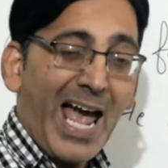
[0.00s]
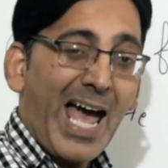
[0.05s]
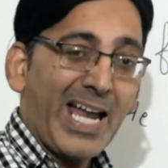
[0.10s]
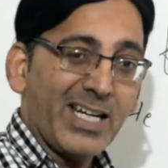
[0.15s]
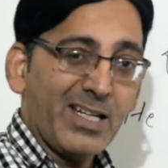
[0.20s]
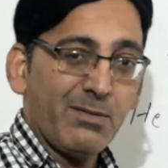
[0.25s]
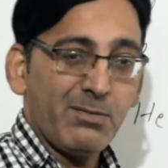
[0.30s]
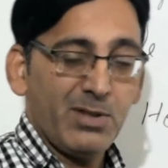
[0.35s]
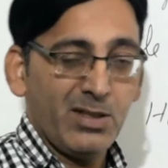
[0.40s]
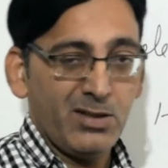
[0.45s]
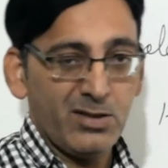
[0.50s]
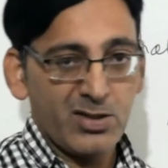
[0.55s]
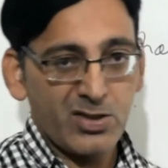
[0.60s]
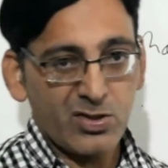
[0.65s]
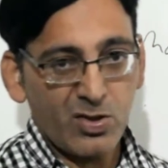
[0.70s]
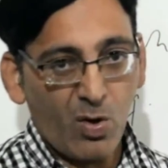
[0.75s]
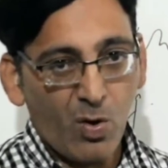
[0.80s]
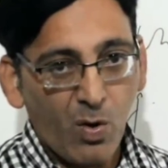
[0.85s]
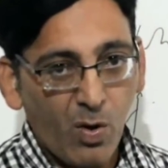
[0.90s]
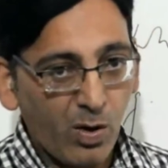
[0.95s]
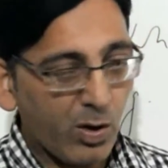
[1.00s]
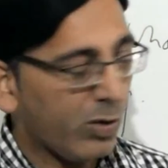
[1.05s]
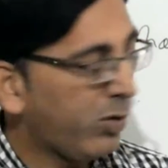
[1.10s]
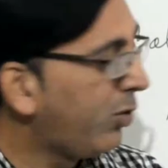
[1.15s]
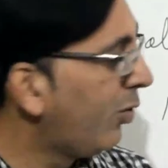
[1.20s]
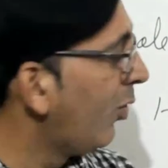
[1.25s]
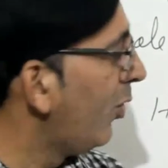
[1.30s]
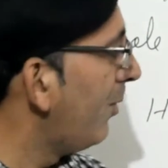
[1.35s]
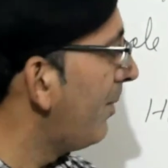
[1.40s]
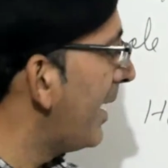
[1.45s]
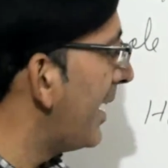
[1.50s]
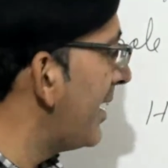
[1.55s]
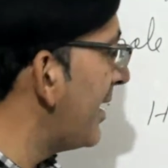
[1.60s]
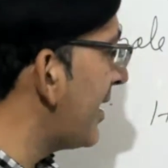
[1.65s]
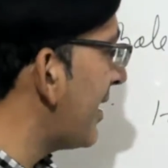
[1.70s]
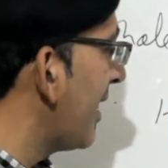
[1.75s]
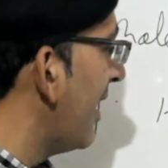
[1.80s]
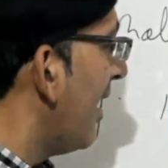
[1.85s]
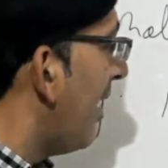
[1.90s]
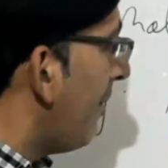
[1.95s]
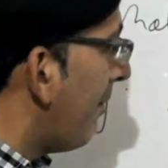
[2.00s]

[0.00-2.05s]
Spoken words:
animals, all humans.